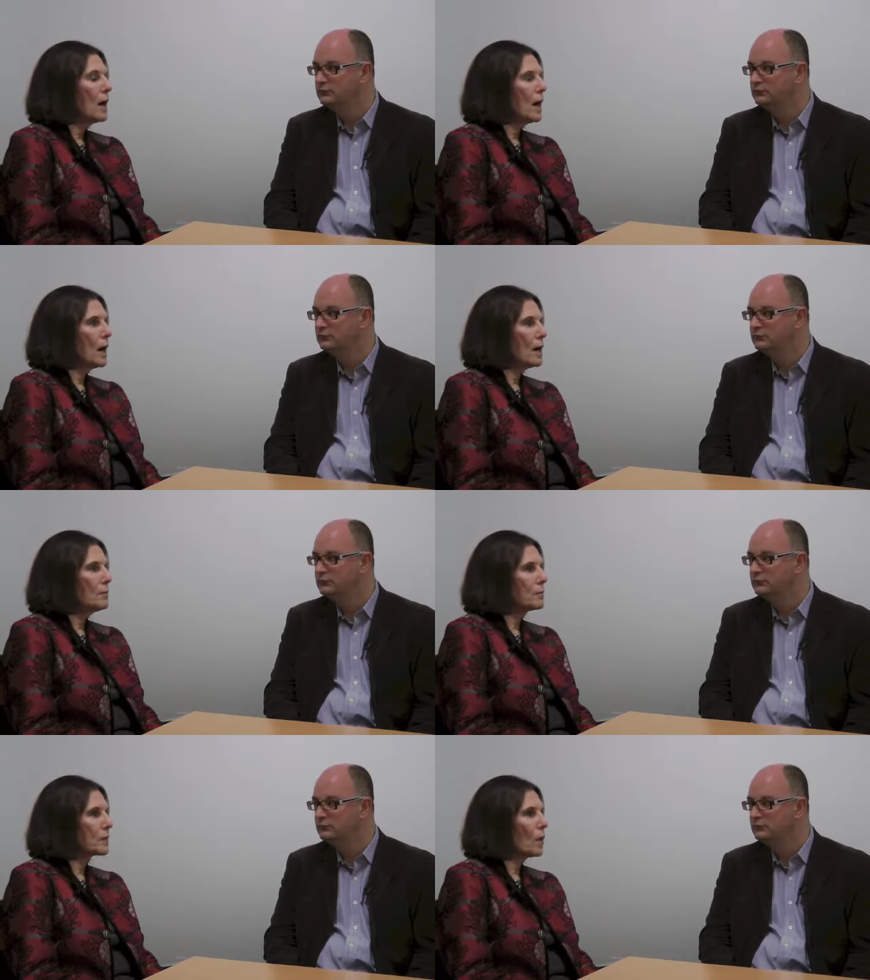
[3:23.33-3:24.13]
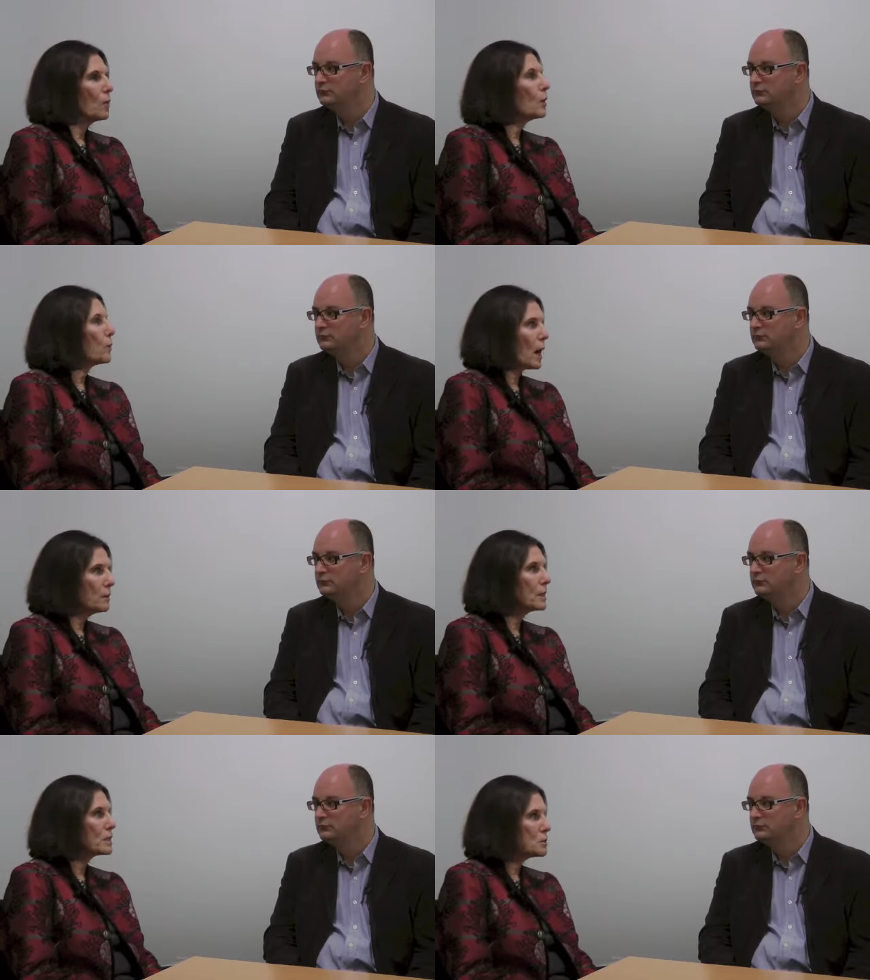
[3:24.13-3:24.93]
Speaker 1: Um, we'll probably
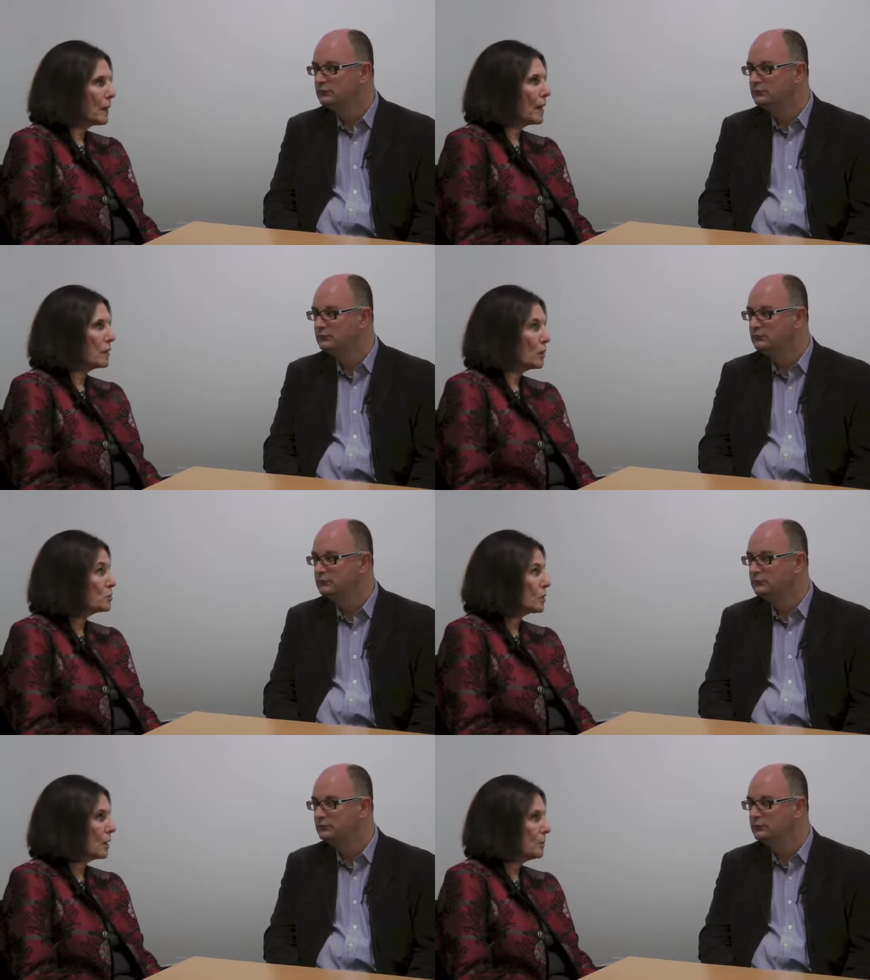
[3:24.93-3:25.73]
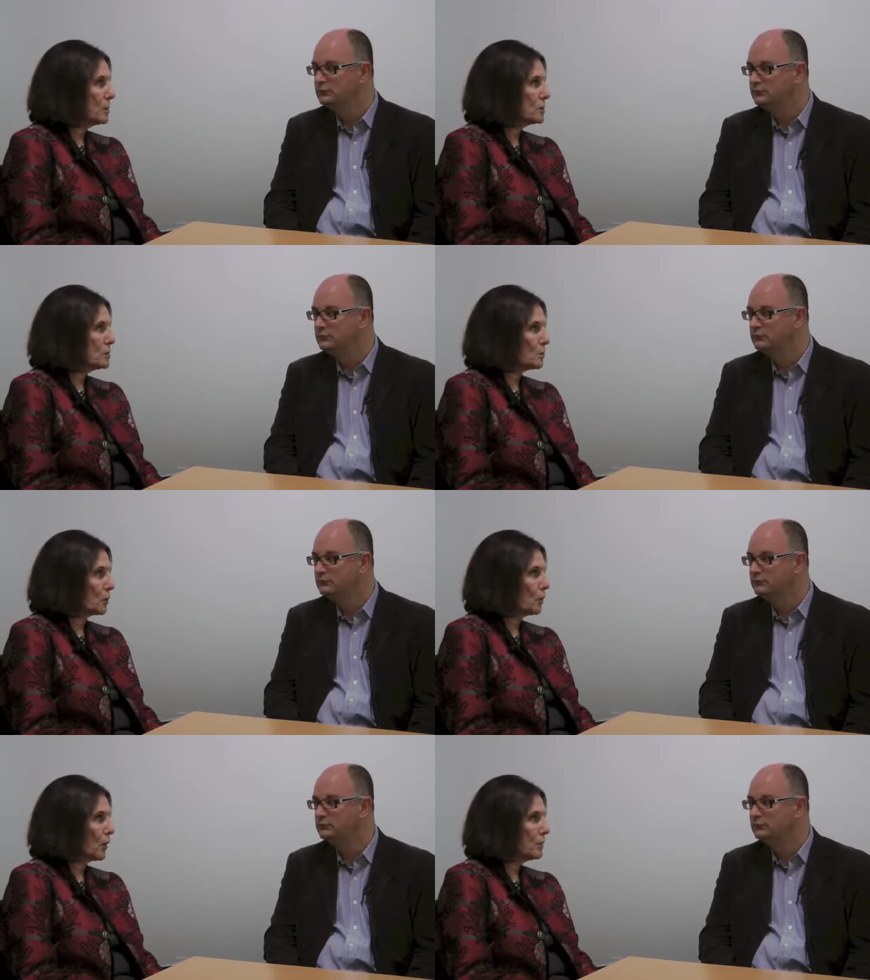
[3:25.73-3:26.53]
expand those kind of business
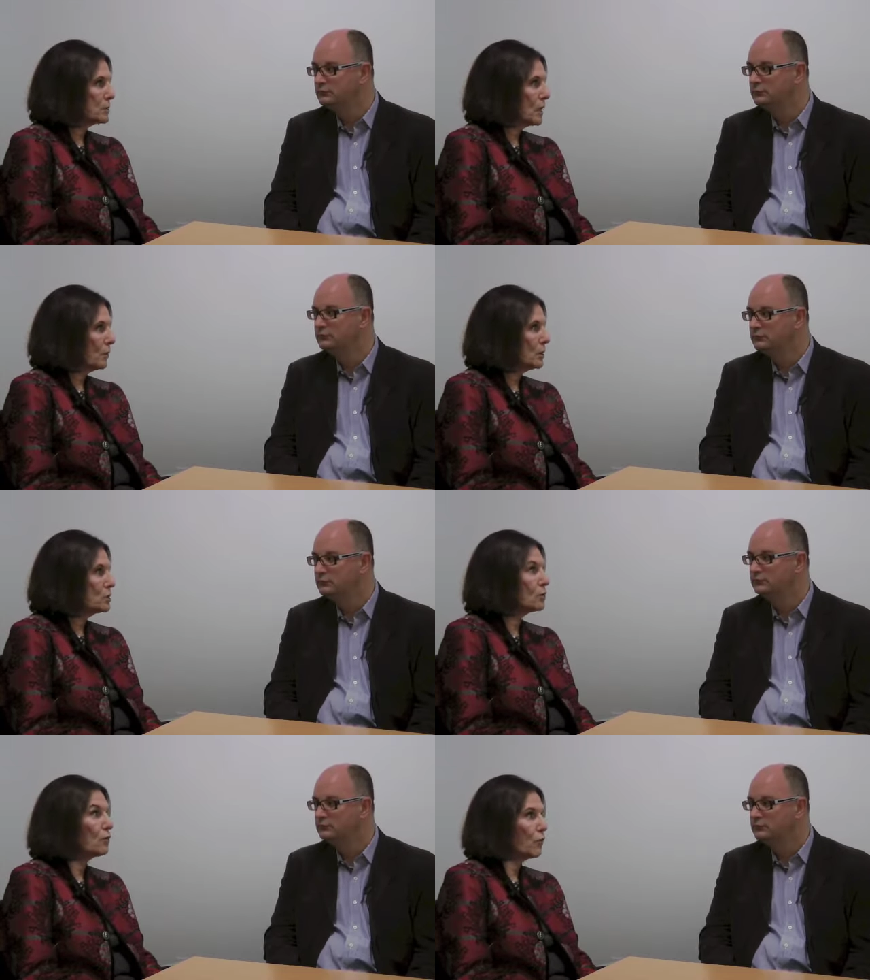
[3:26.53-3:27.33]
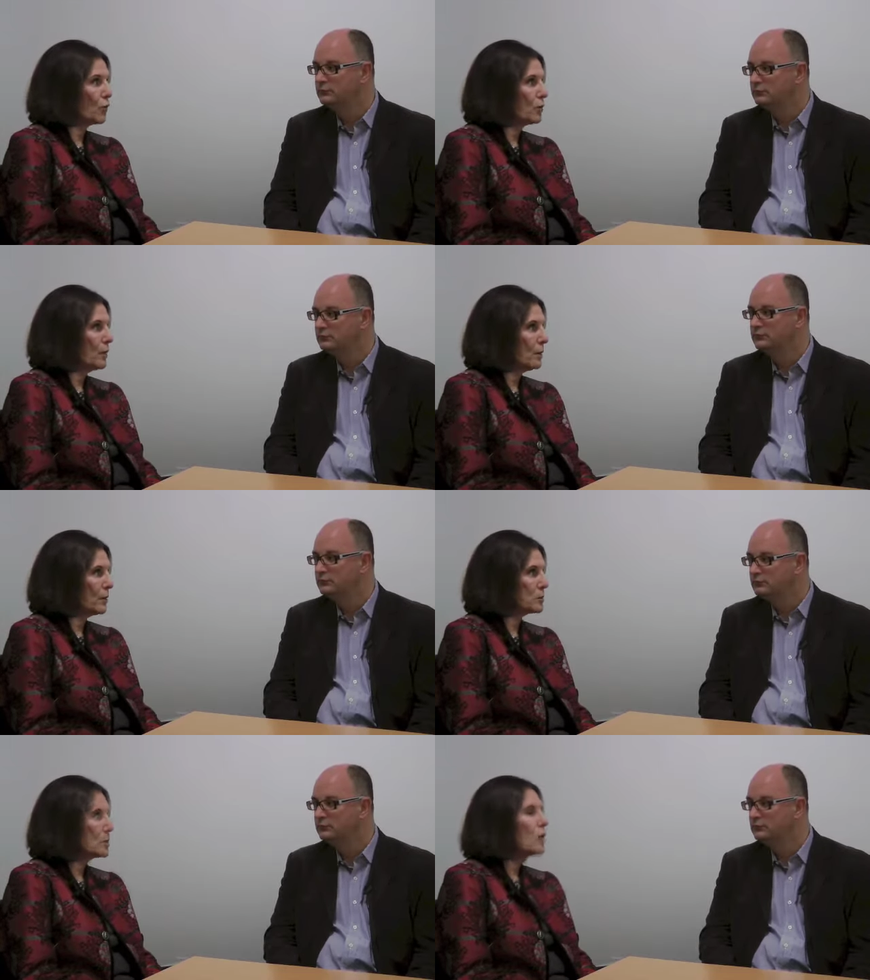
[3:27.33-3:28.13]
programs that we do for the
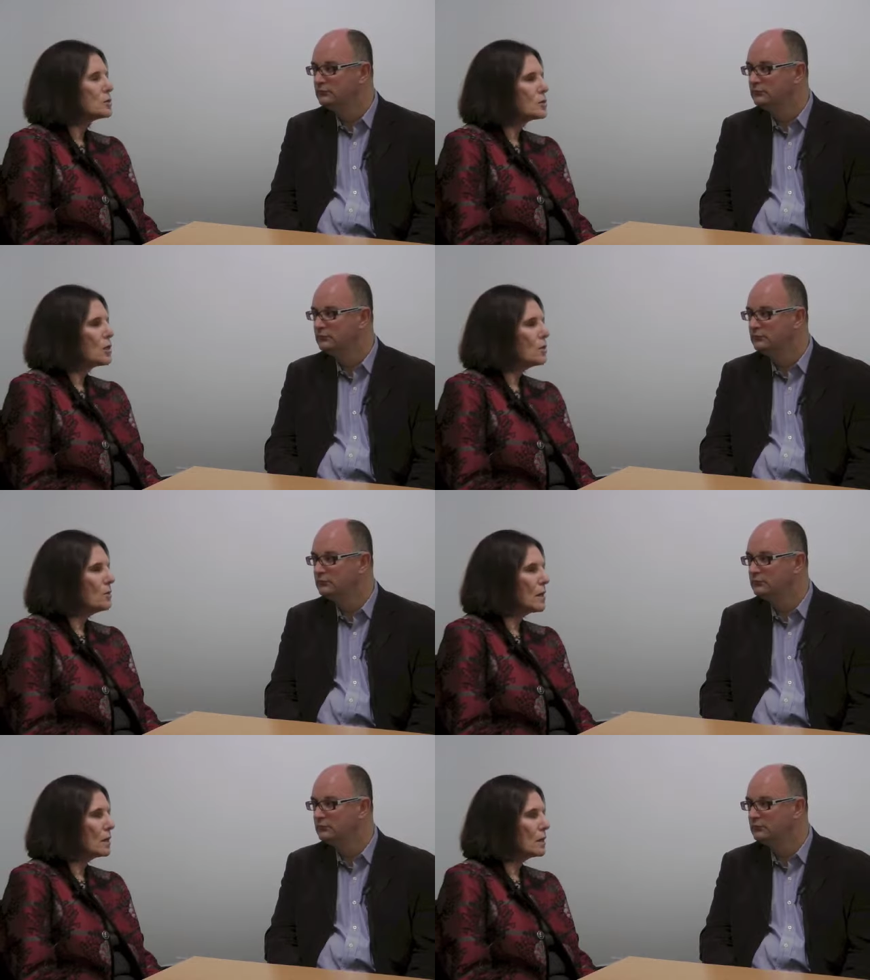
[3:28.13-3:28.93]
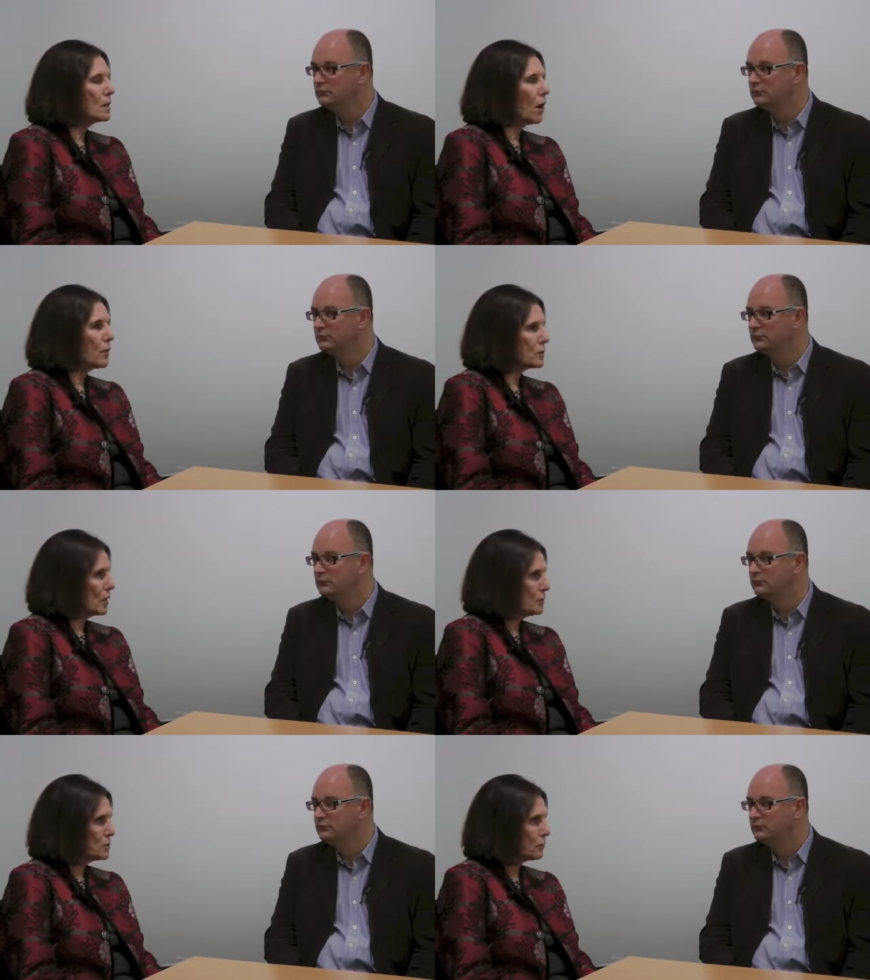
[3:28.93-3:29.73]
members. Also making other
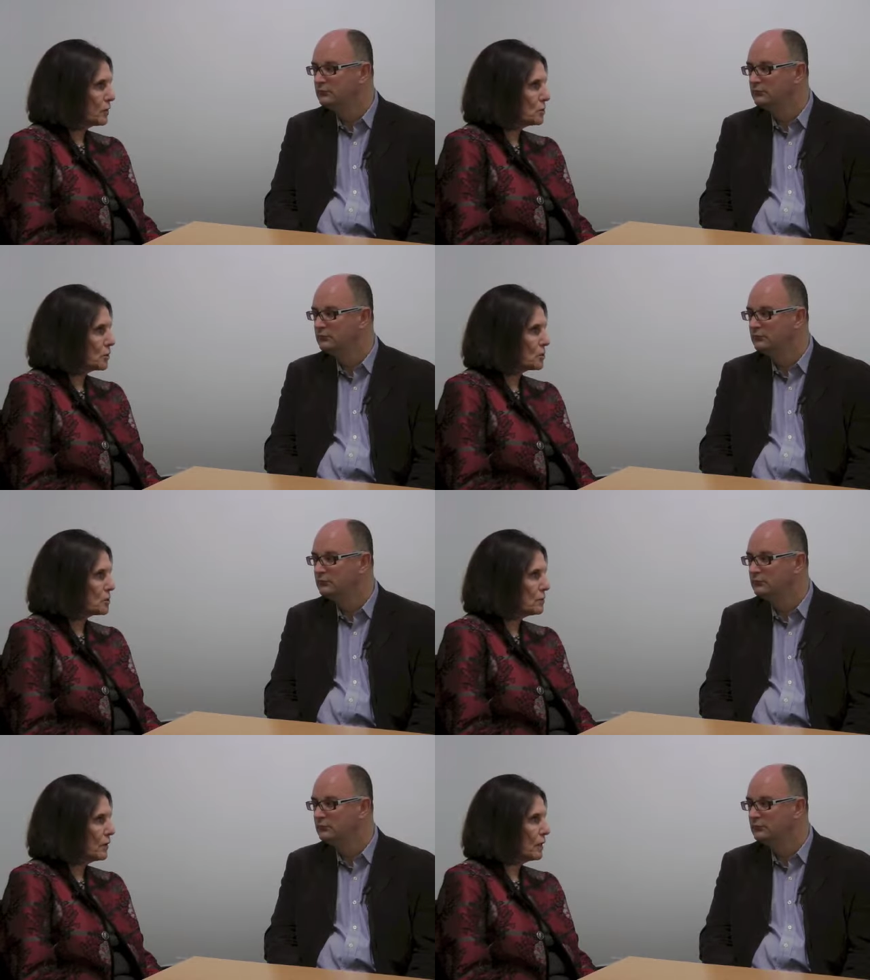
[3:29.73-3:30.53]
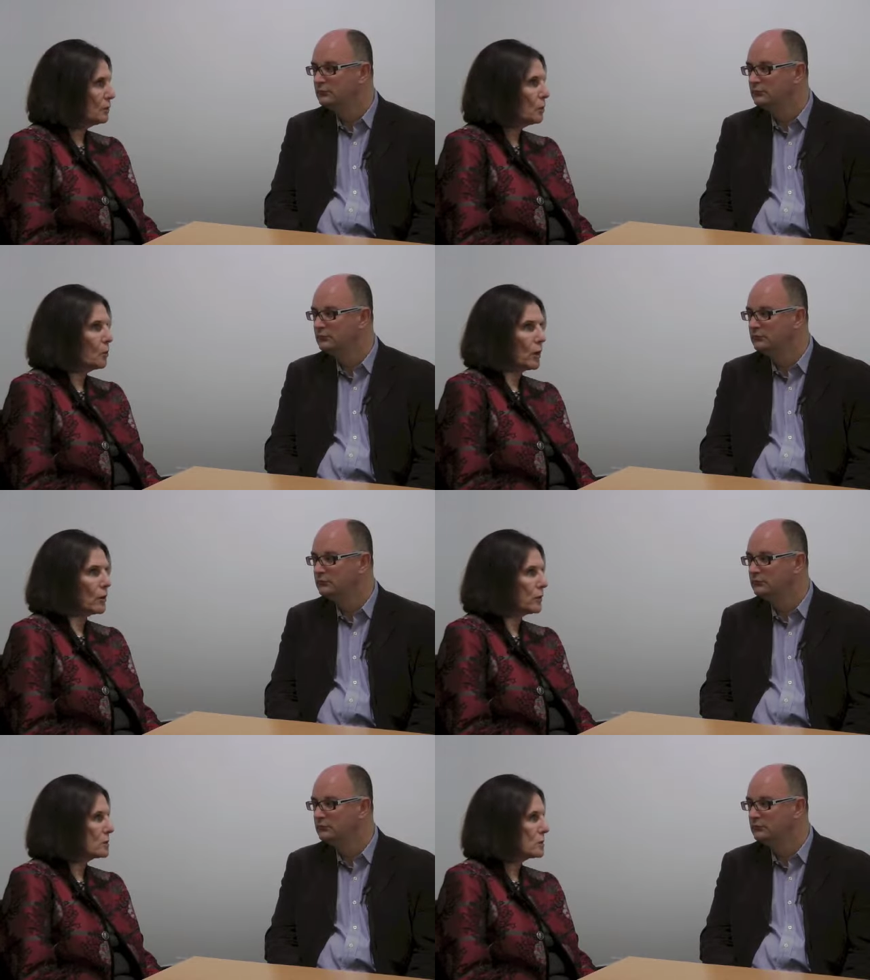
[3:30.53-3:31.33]
types of resources available, whether
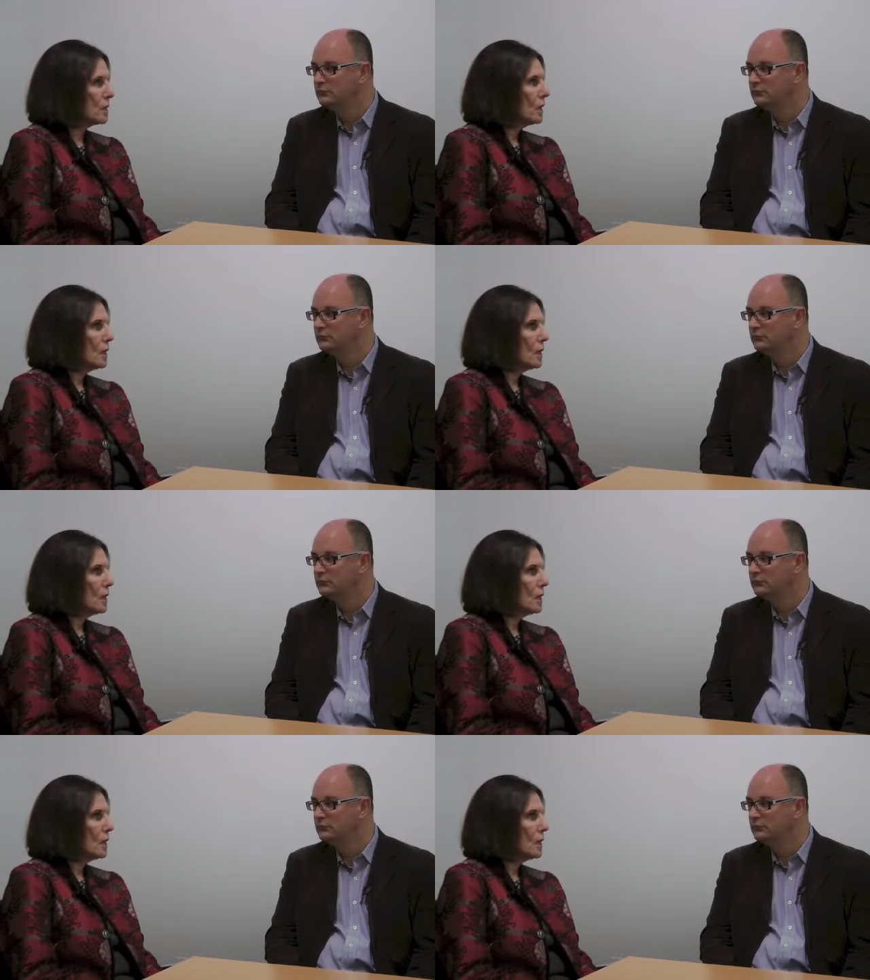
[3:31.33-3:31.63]
it's,